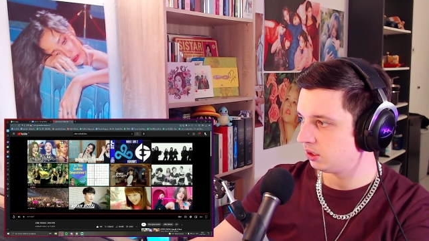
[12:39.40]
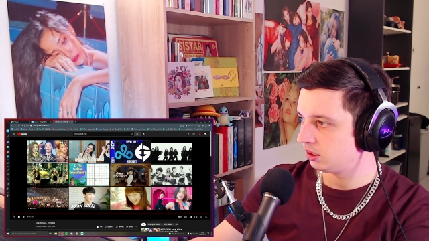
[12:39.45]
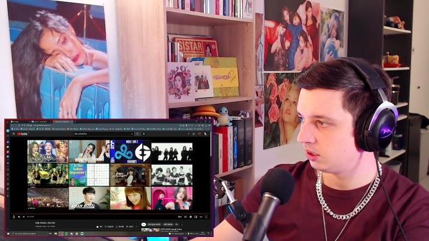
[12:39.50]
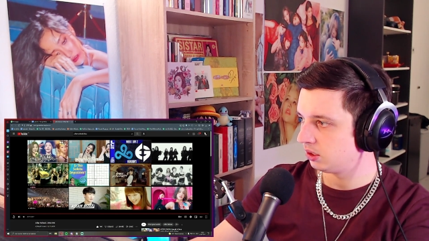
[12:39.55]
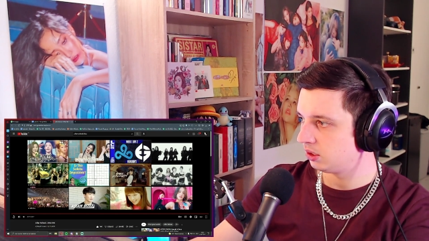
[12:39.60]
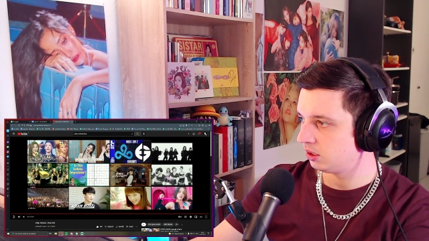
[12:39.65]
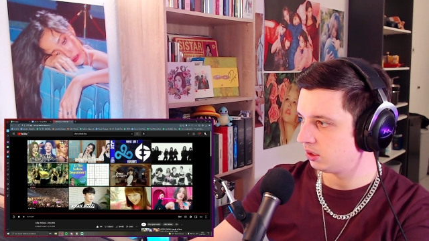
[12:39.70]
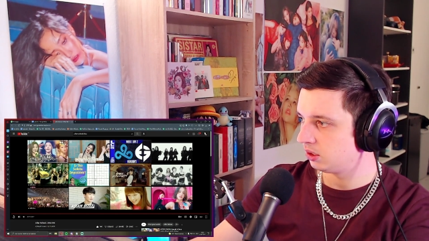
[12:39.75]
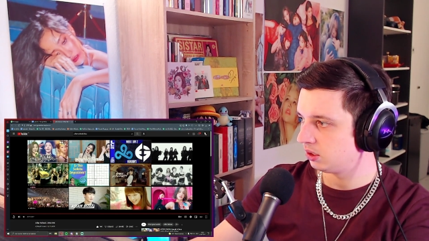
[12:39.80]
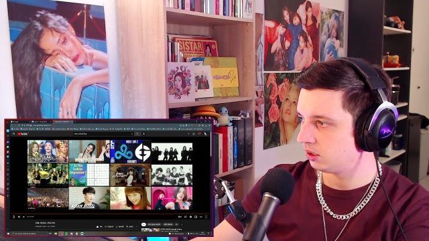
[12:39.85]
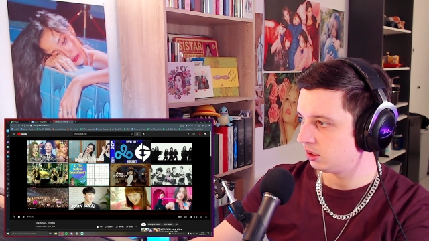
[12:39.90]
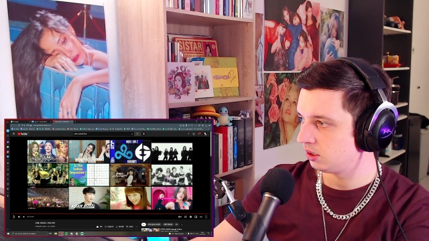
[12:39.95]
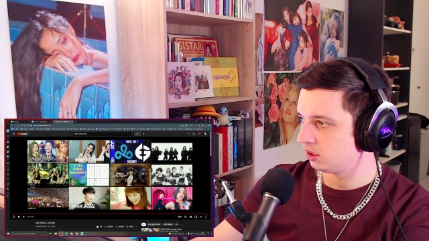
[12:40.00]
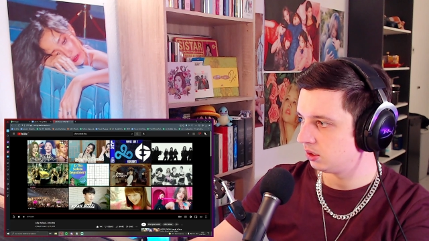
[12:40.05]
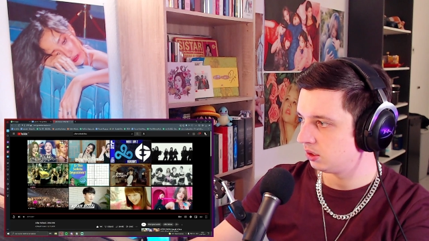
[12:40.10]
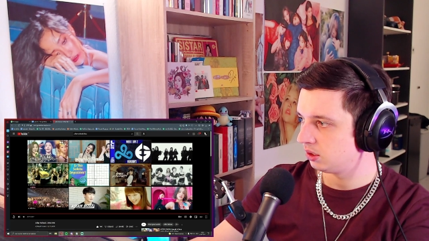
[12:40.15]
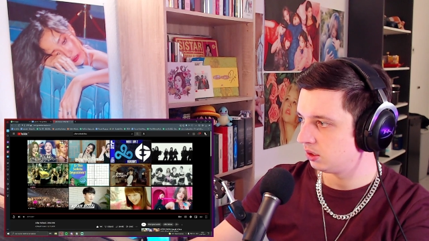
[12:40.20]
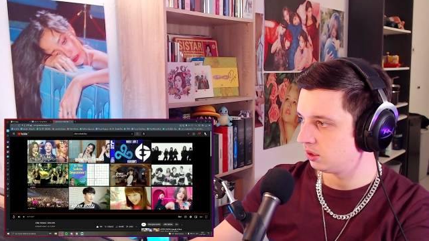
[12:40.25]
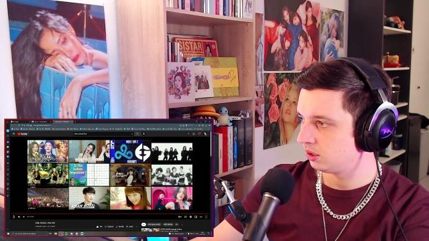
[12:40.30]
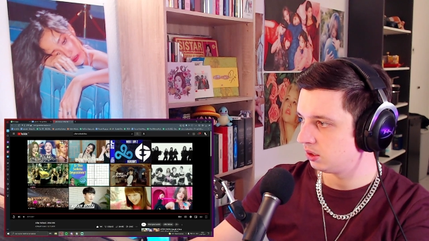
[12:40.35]

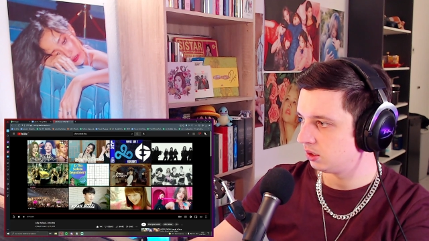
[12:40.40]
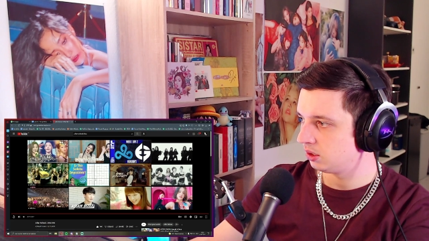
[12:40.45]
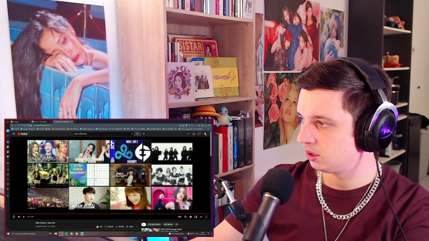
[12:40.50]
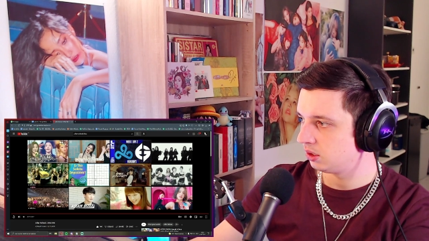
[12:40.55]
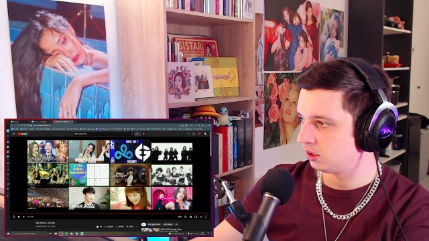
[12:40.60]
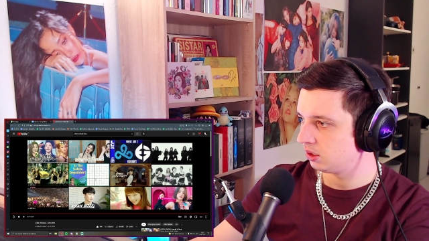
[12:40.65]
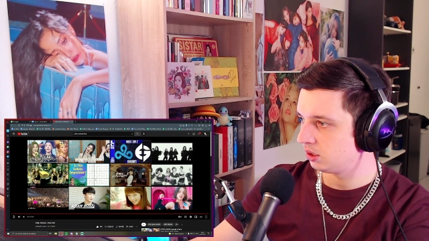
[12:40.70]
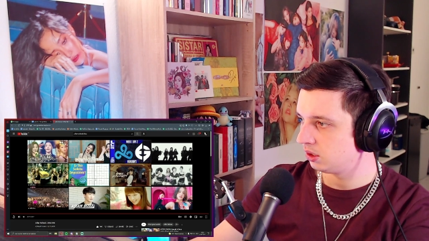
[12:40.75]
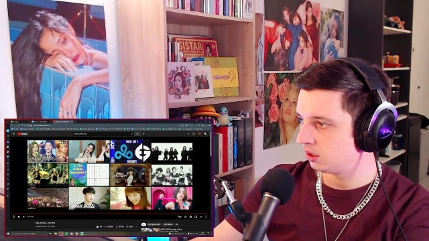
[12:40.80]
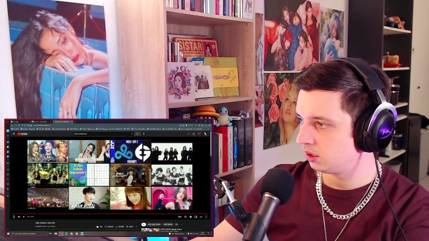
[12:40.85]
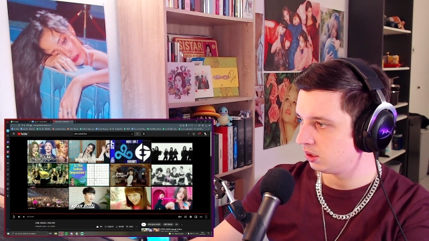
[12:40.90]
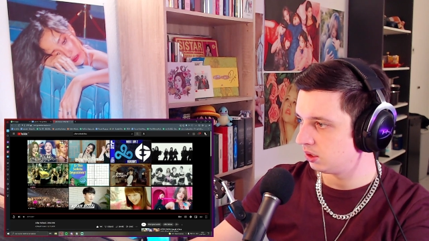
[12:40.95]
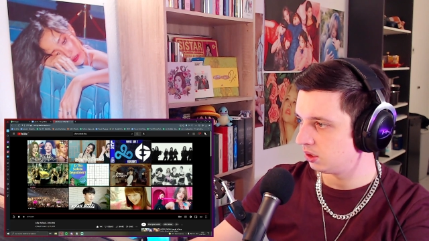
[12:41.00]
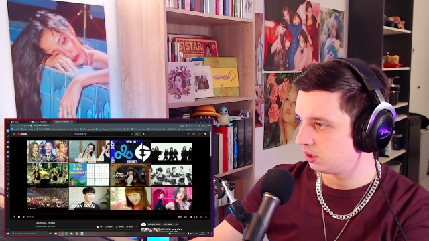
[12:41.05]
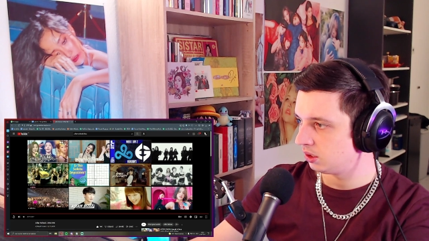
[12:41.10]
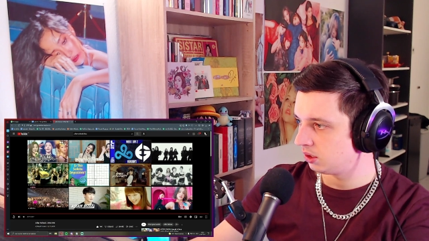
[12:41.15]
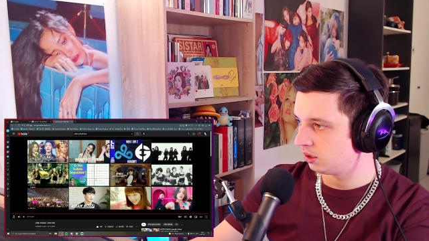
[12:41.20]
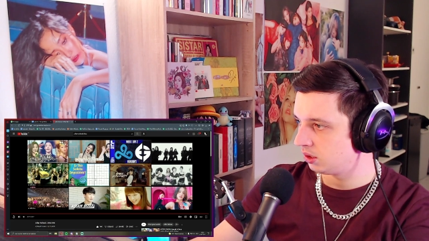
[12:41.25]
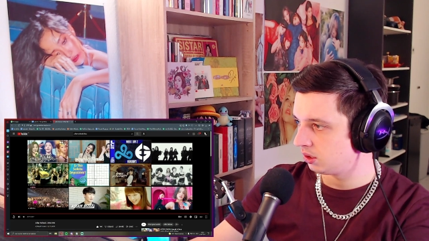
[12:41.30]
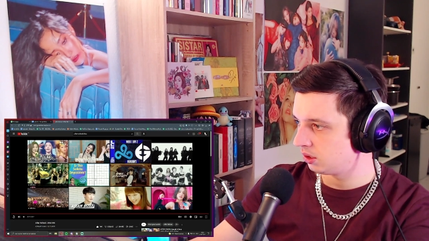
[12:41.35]

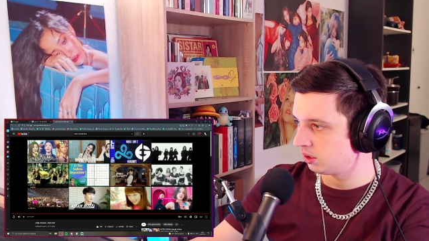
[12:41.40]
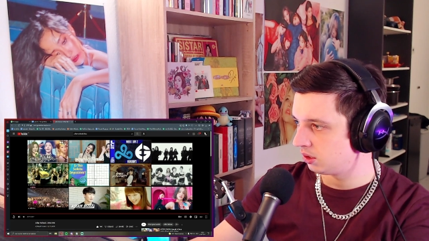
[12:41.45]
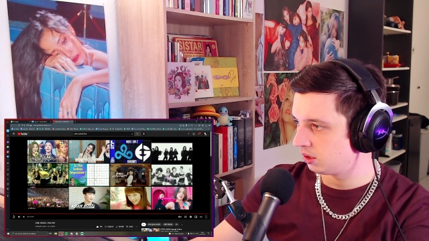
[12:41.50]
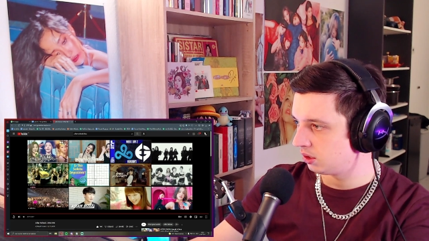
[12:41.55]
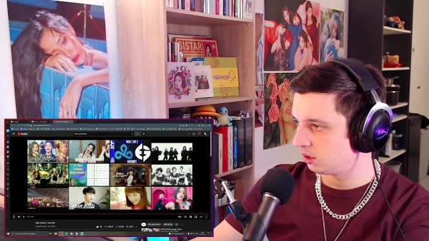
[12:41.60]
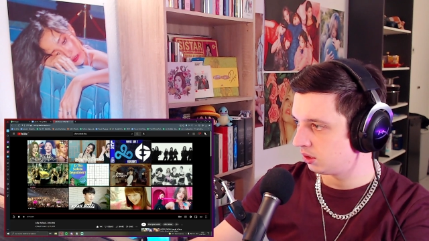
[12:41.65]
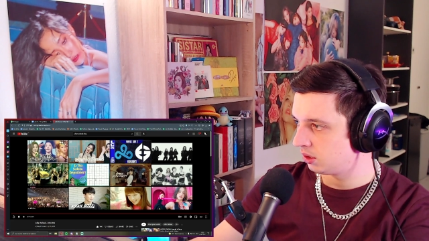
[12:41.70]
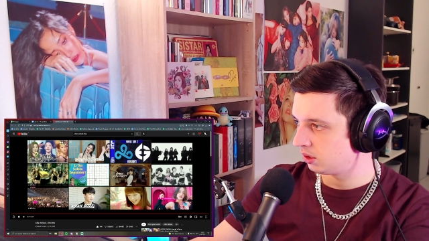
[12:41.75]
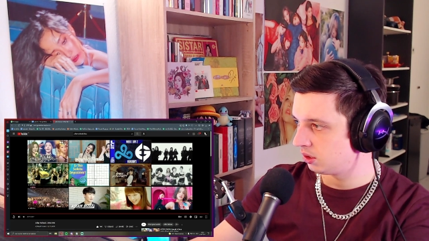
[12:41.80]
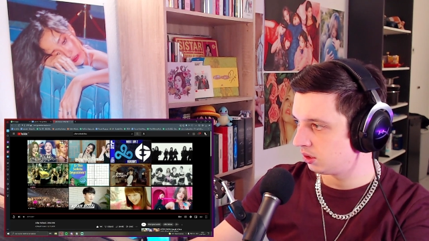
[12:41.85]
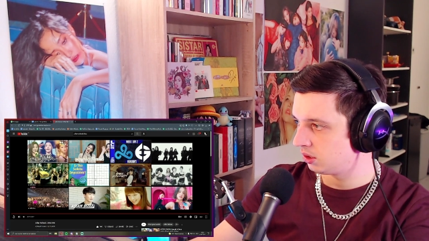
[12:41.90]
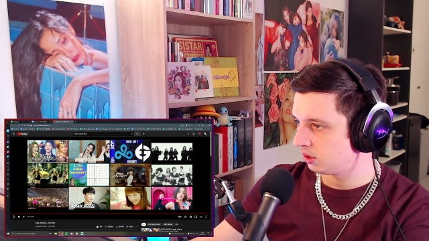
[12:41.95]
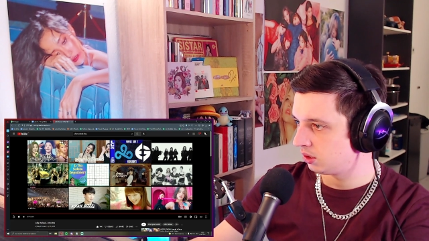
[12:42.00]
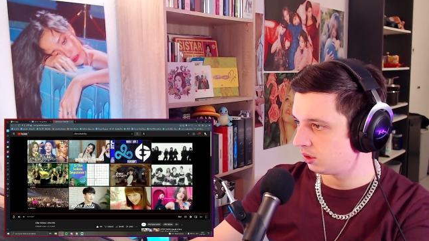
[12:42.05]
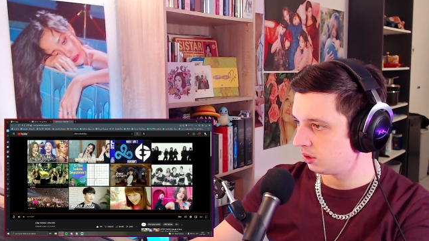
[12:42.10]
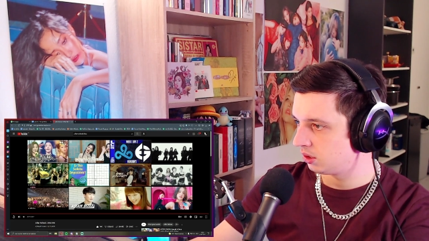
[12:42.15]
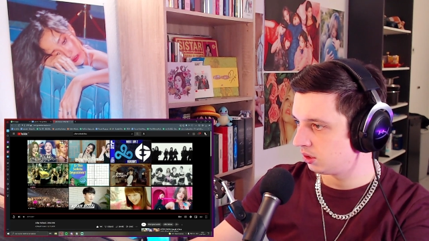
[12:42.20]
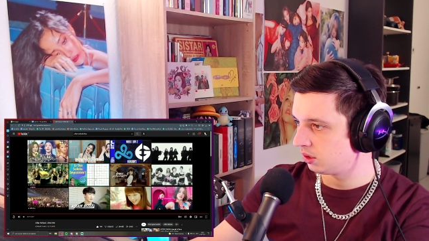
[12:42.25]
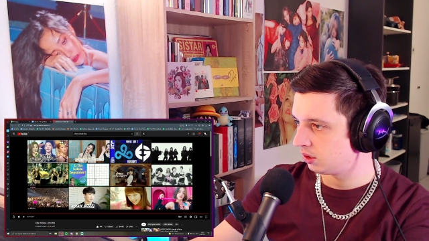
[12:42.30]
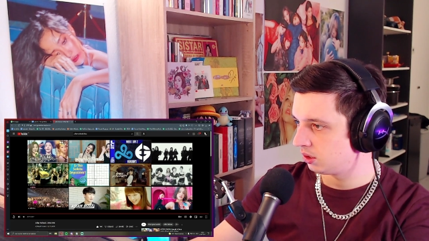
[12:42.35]

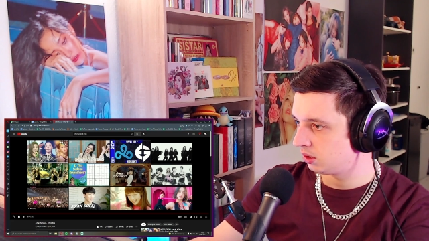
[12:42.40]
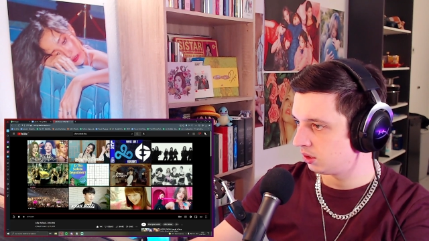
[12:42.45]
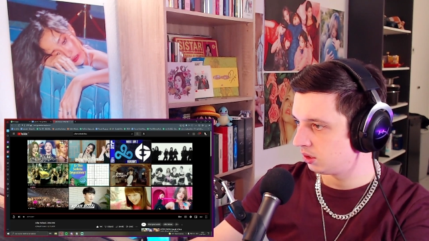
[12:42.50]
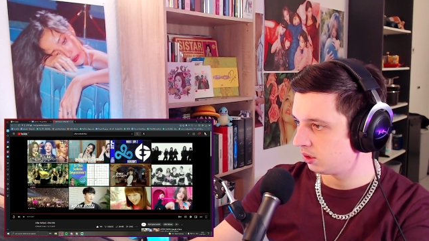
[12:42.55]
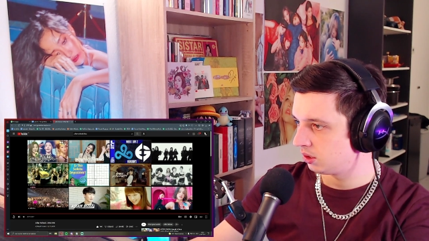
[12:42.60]
(no one is talking)